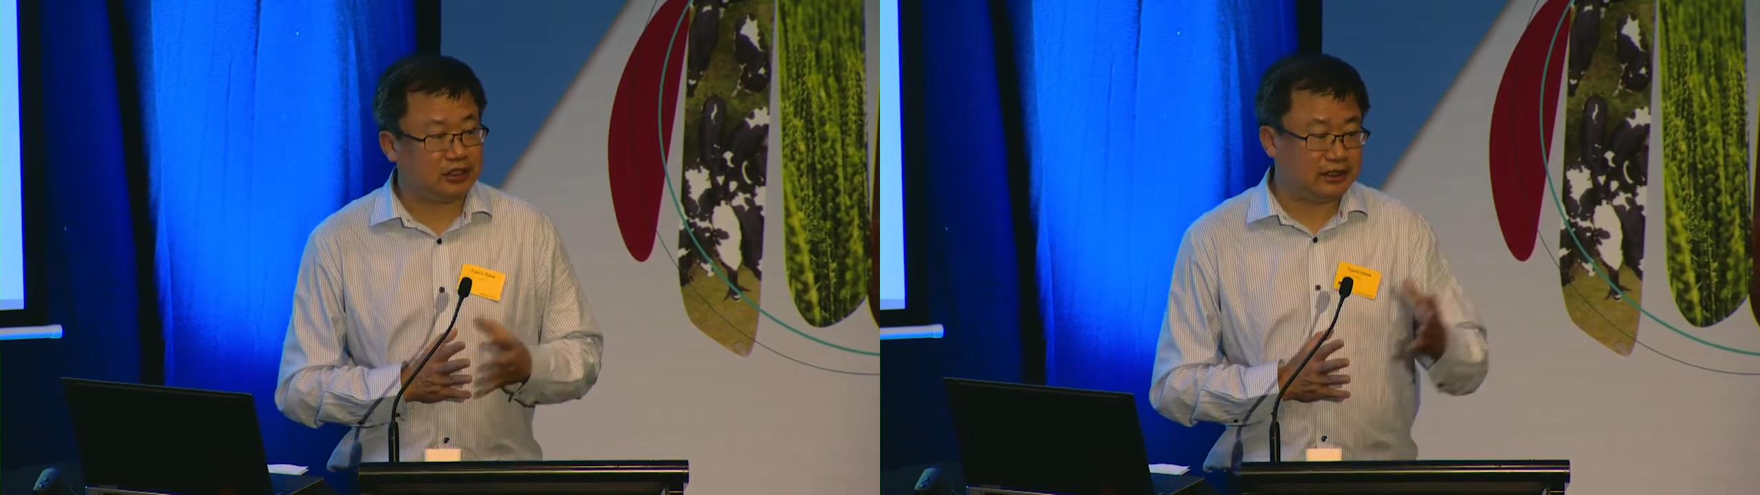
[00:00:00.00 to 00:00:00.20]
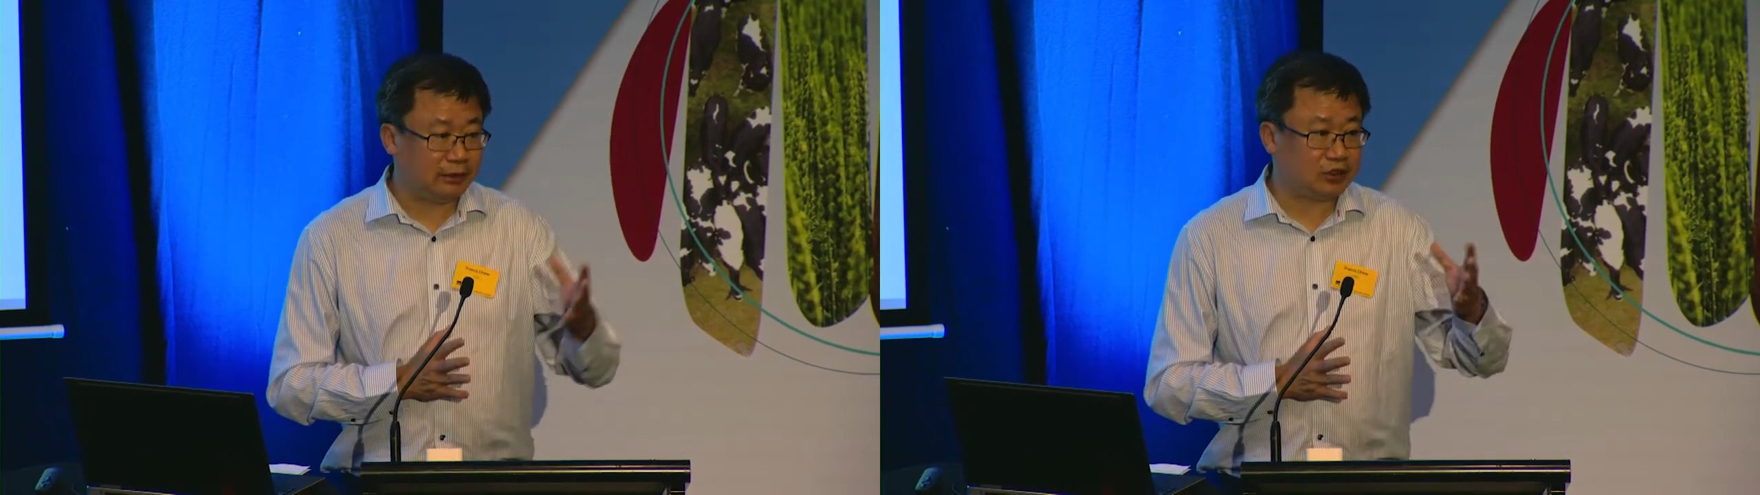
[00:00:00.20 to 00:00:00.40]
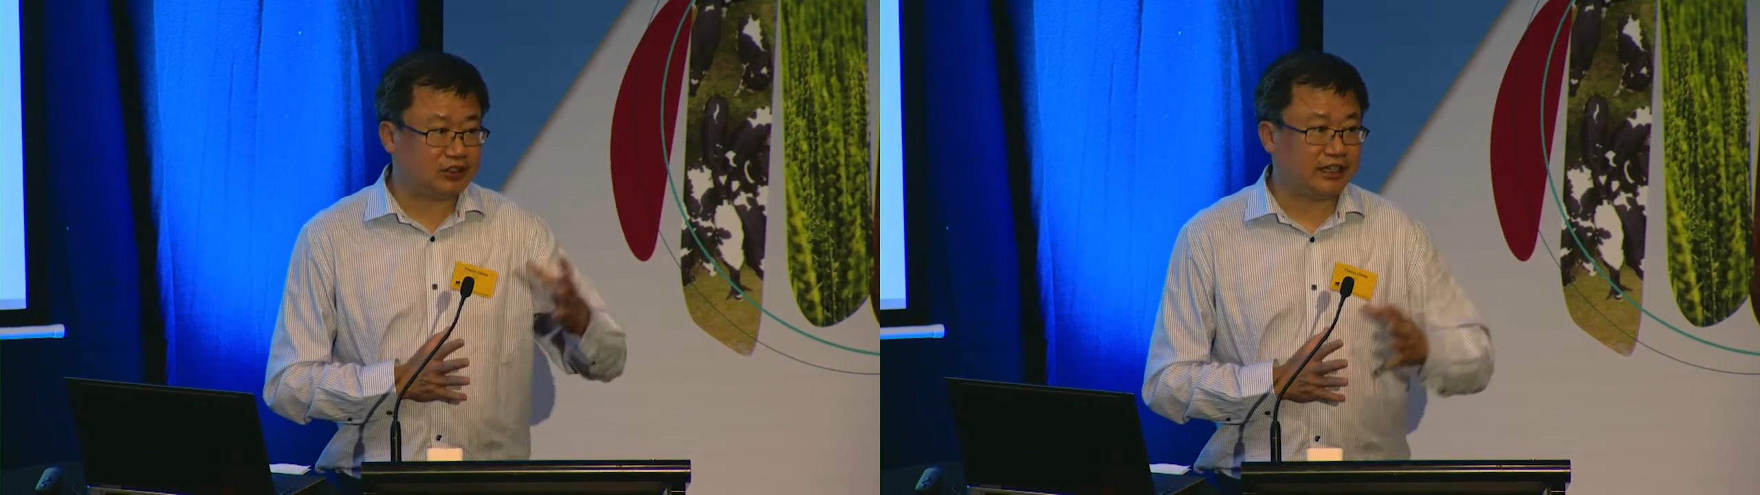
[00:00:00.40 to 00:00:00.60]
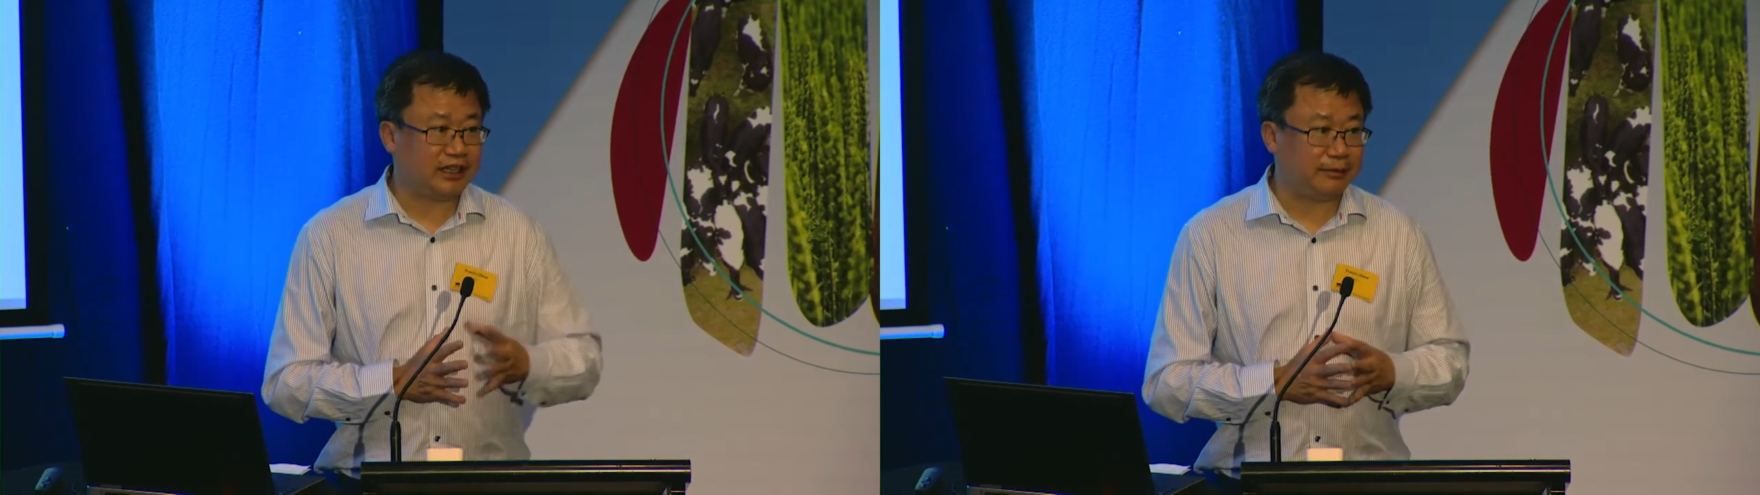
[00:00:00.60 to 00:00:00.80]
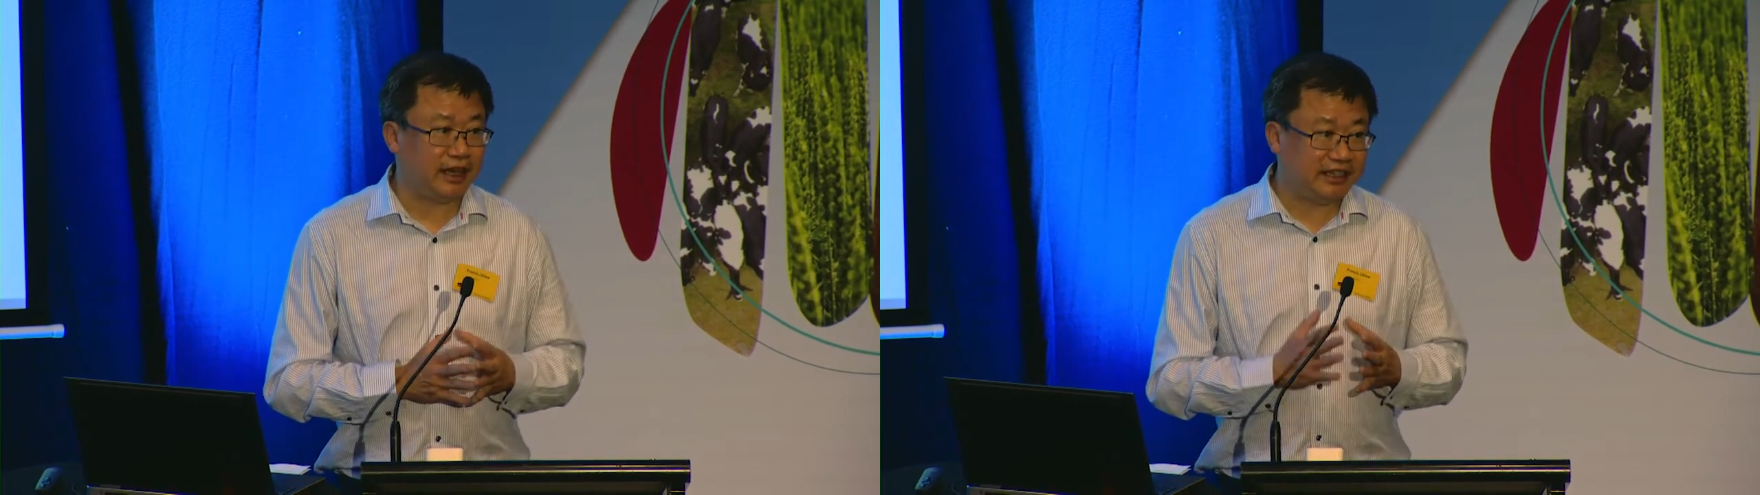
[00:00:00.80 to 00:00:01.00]
that was set
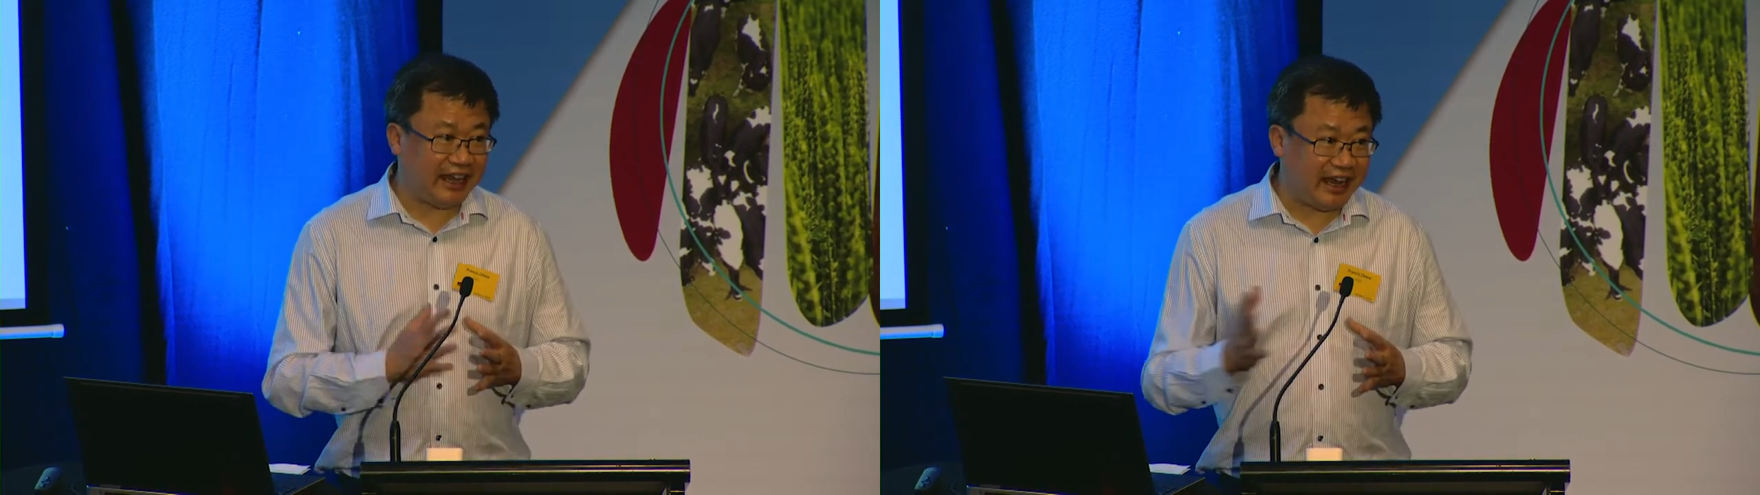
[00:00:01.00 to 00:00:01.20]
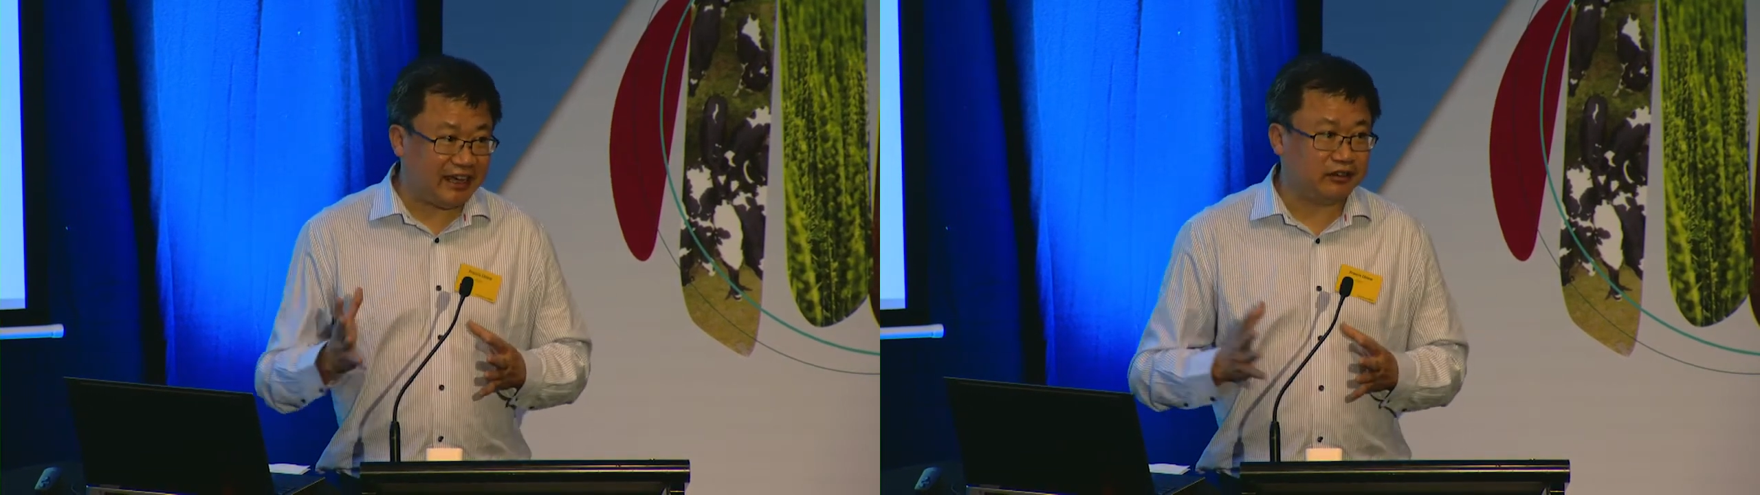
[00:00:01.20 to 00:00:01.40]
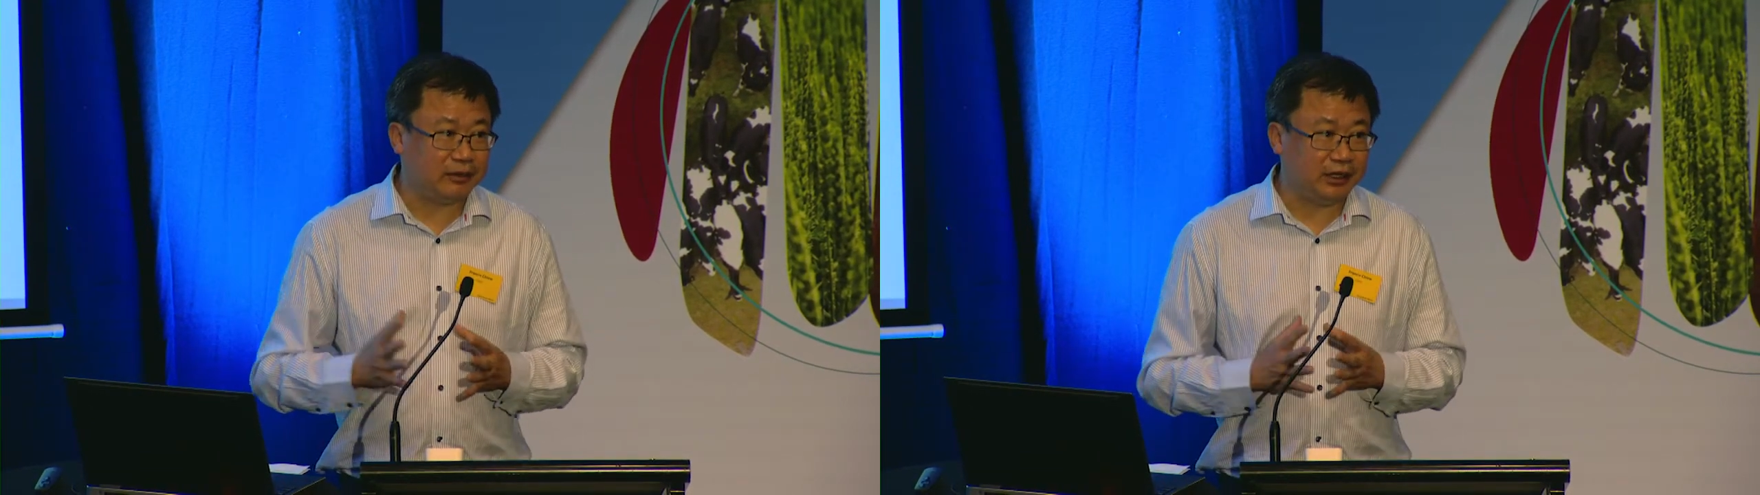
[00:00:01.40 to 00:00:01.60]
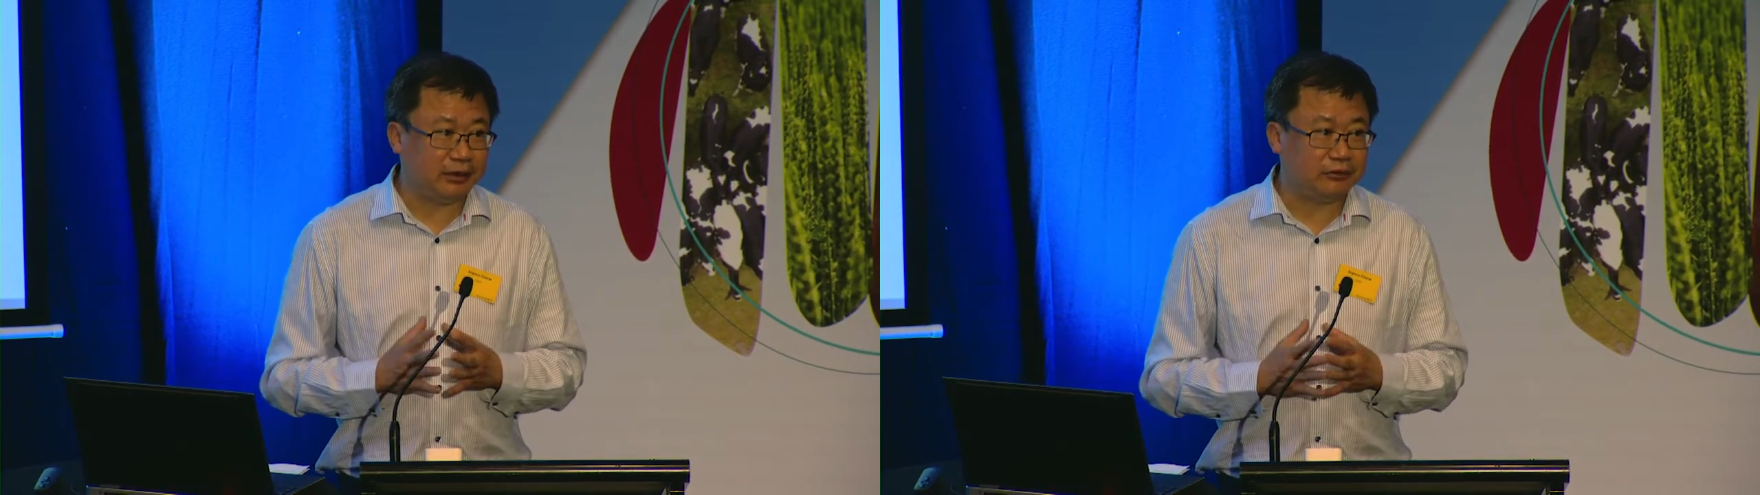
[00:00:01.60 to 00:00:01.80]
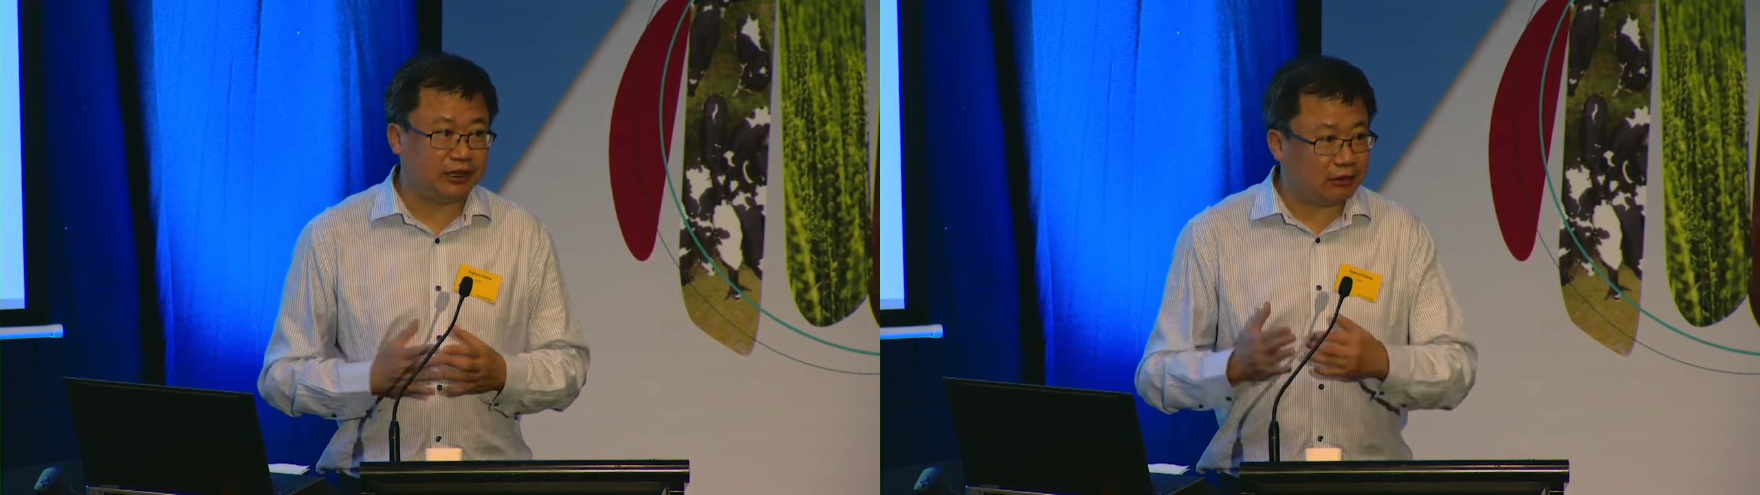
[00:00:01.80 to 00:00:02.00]
up at the end of the millennium
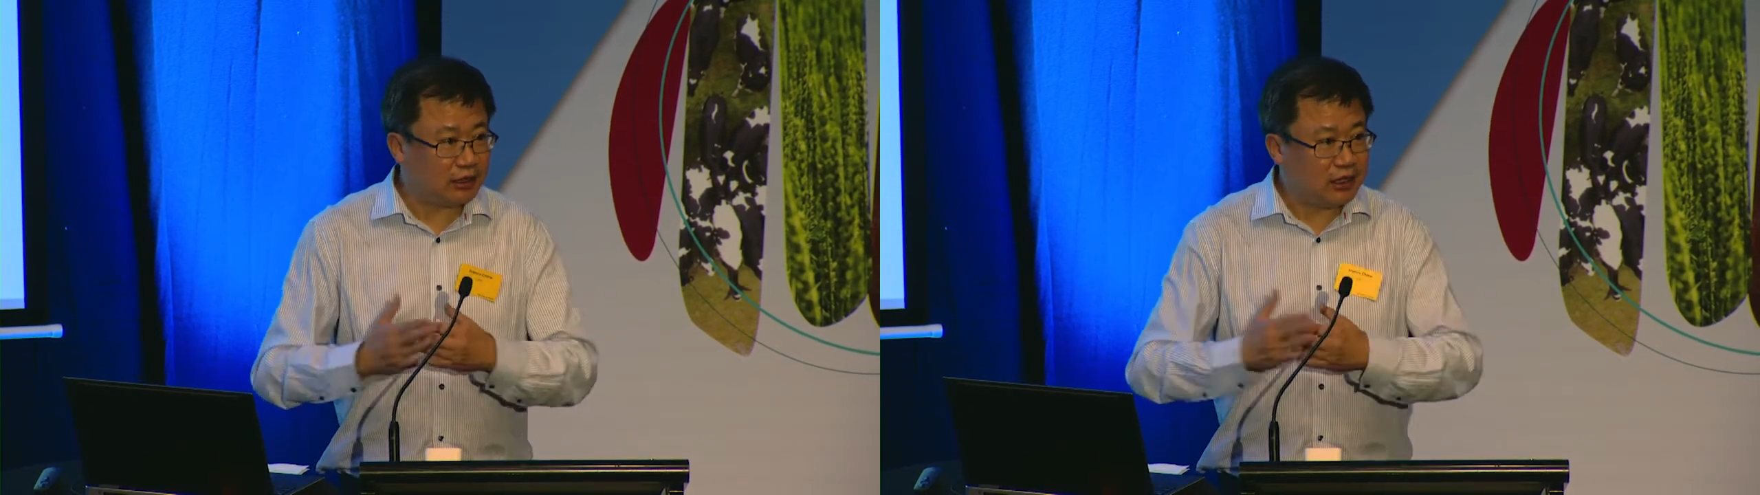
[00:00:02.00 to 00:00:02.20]
drought.